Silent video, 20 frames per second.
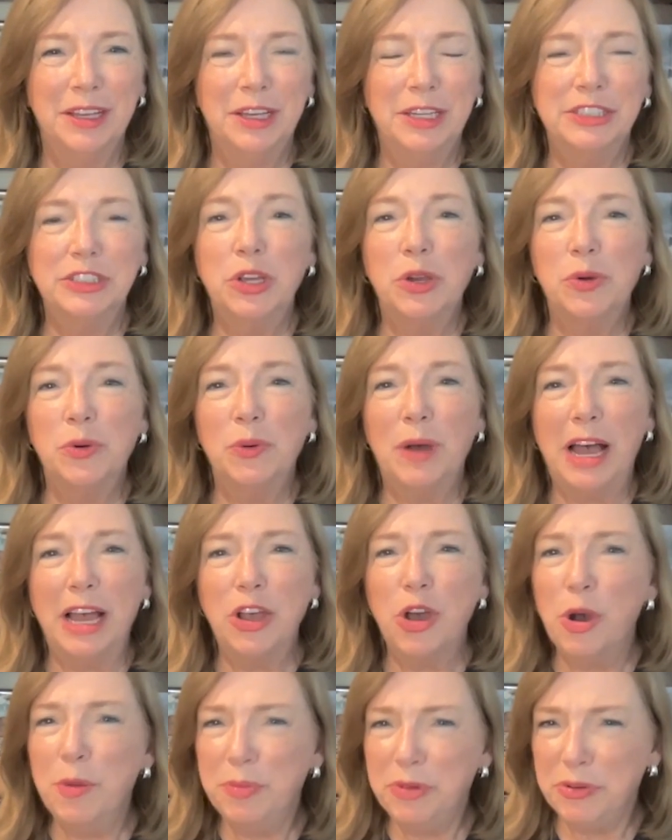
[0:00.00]
So I
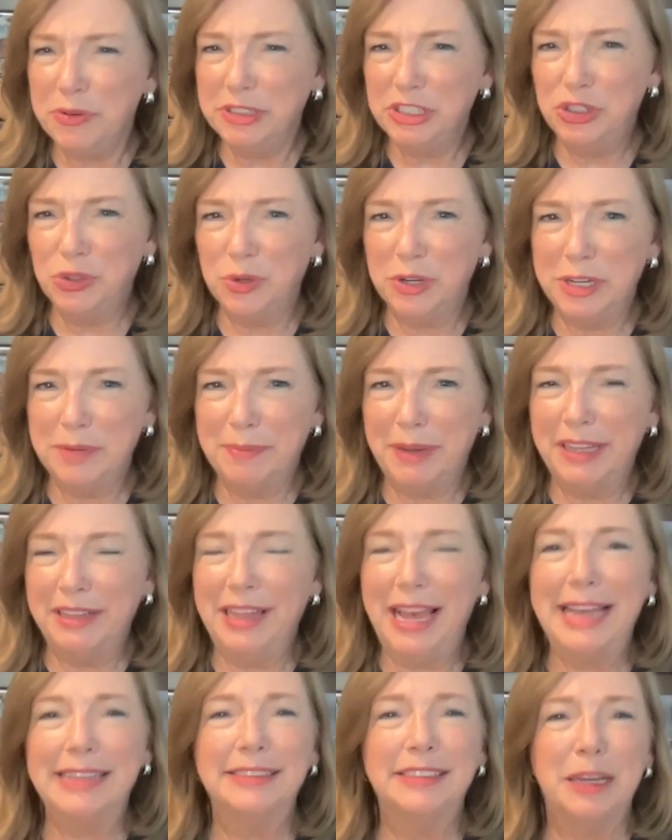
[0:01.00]
hope you enjoyed my
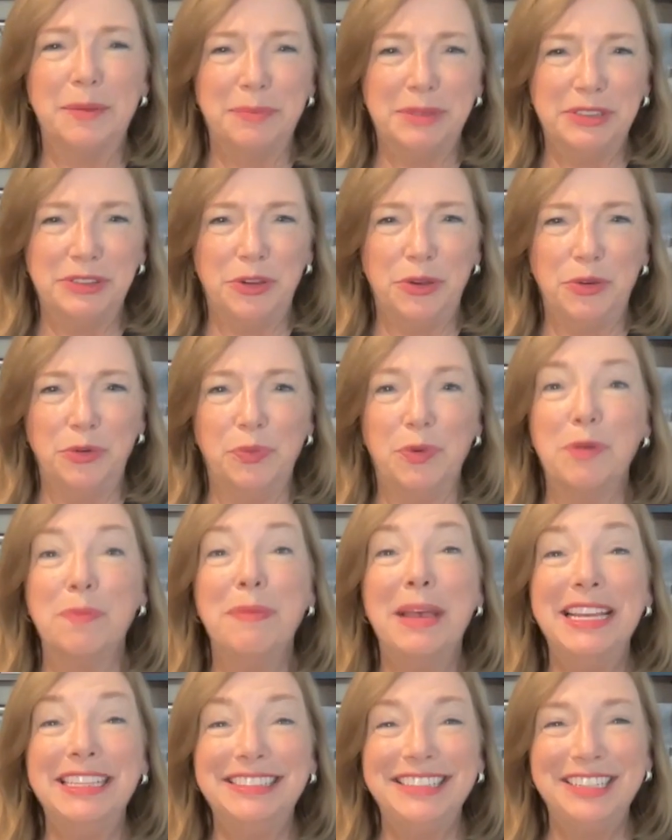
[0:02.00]
last episode with
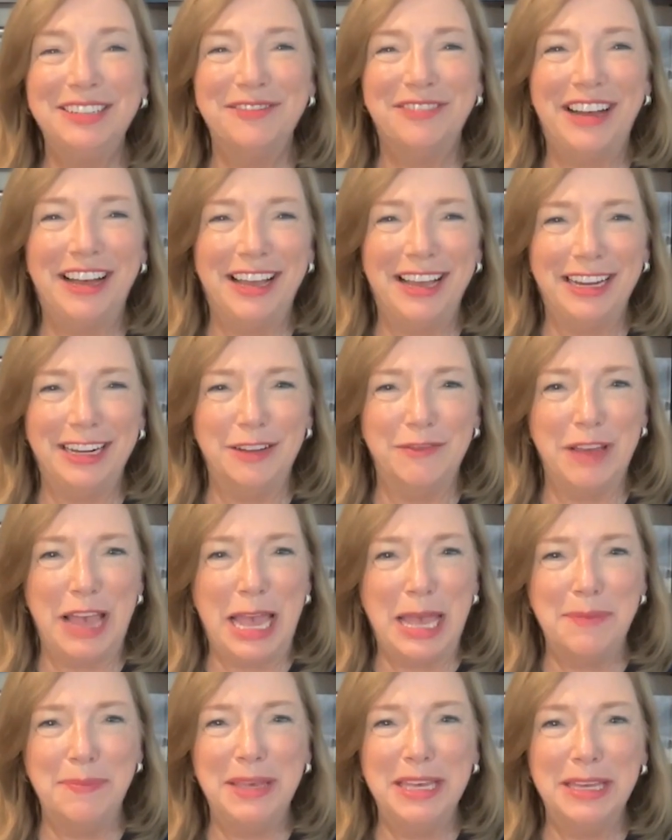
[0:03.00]
Maisie Devine of
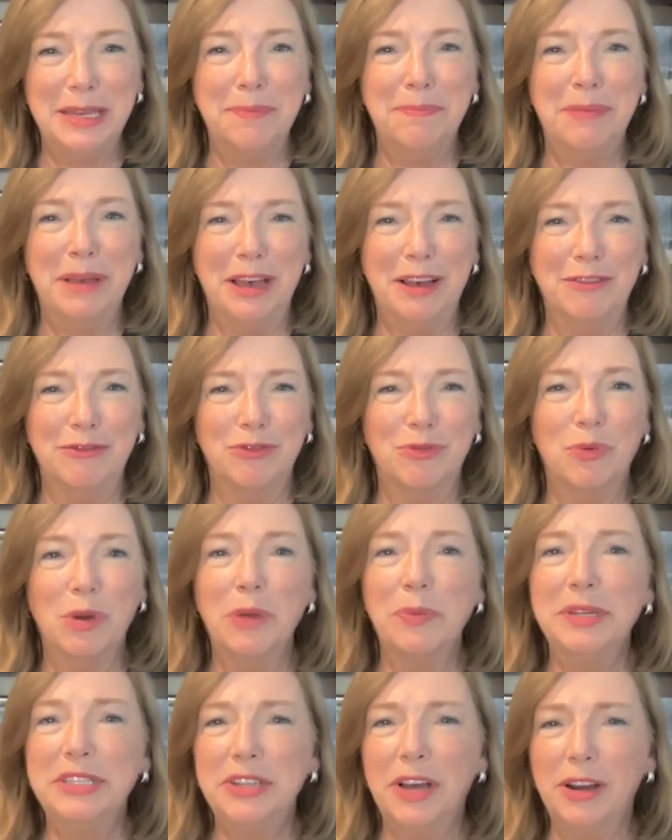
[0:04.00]
AB InBev, where
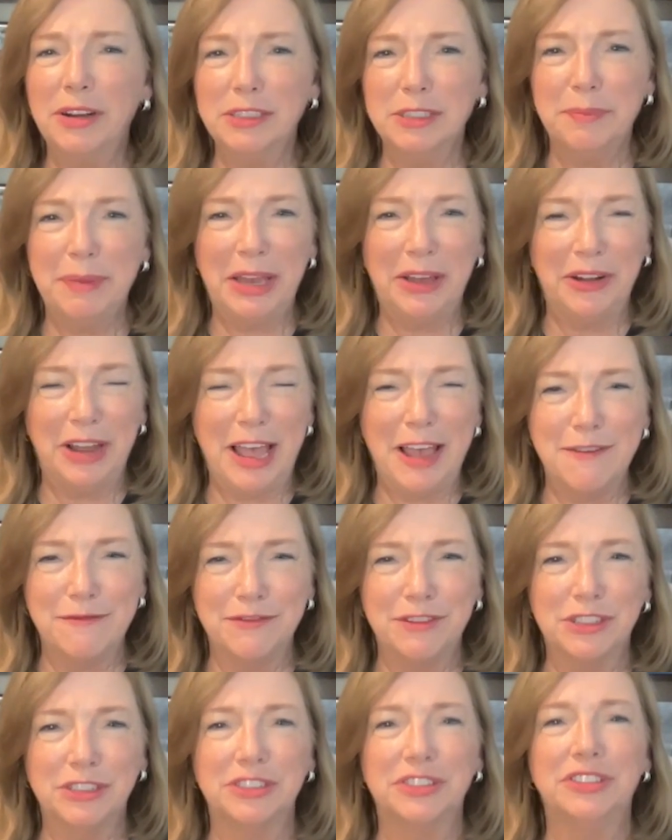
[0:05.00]
we talked about
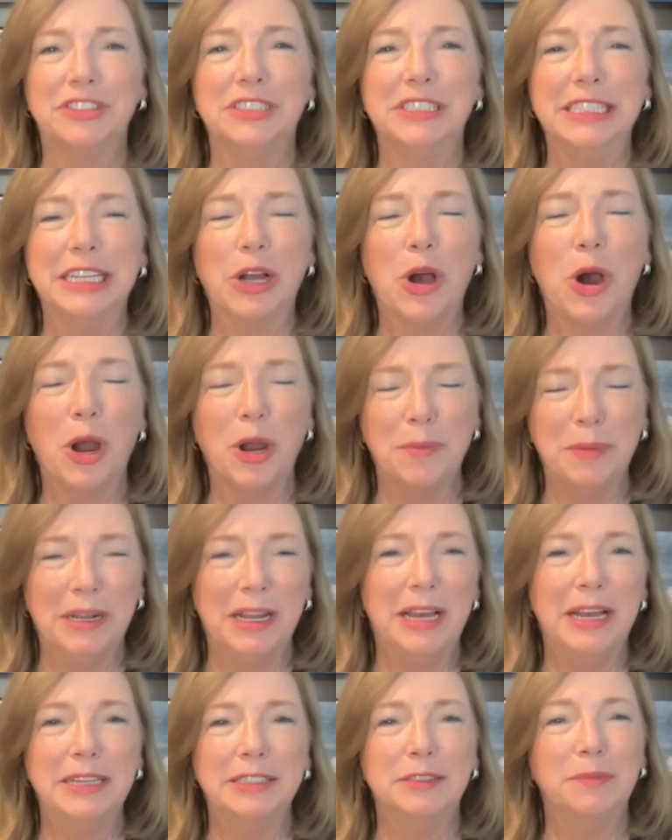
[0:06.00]
efforts to
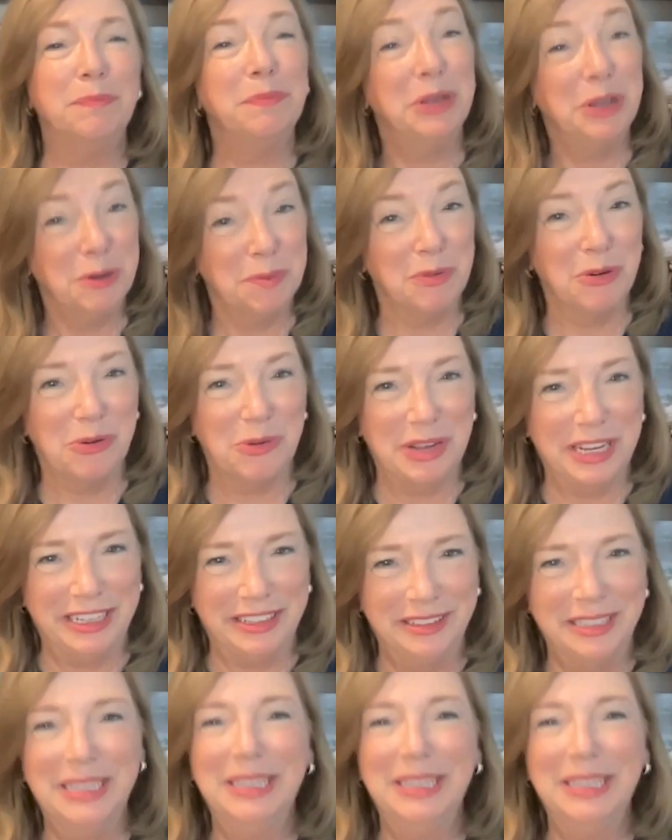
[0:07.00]
decarbonize beer brewing.